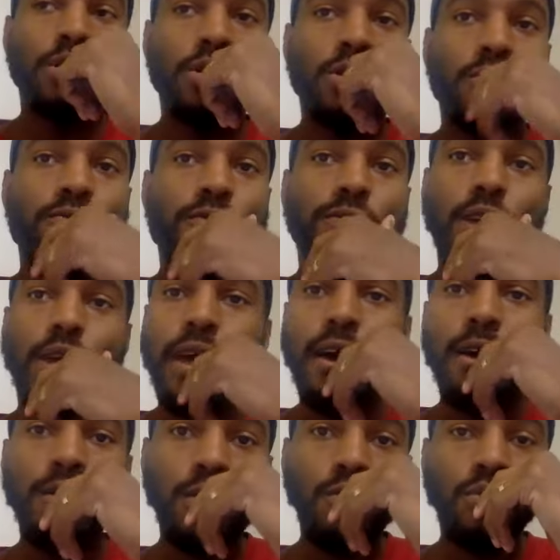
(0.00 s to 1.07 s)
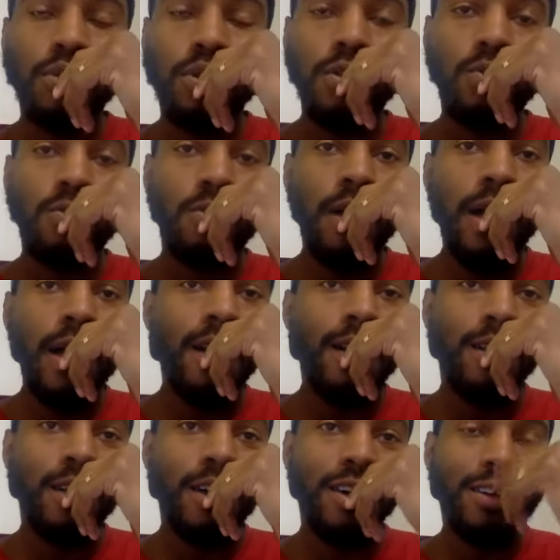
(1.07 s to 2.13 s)
from the county you seen around.
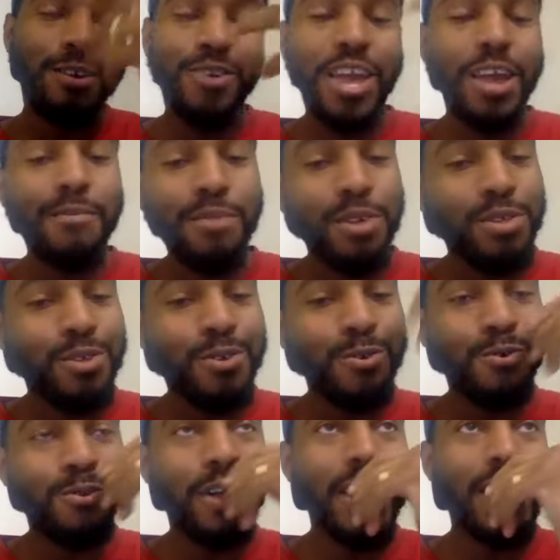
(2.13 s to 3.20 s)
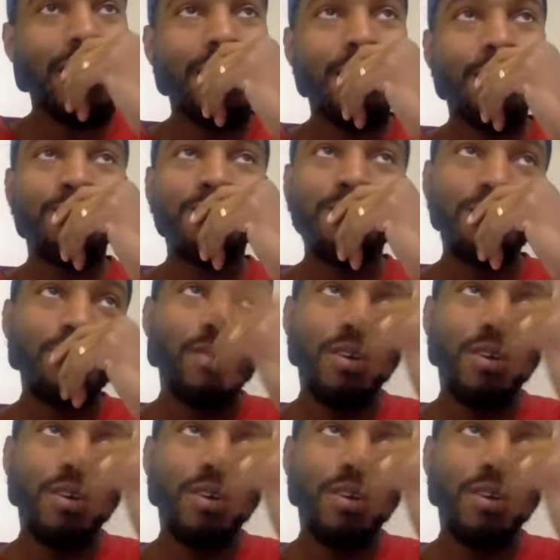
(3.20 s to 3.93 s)
Like you can't miss a dude like him. And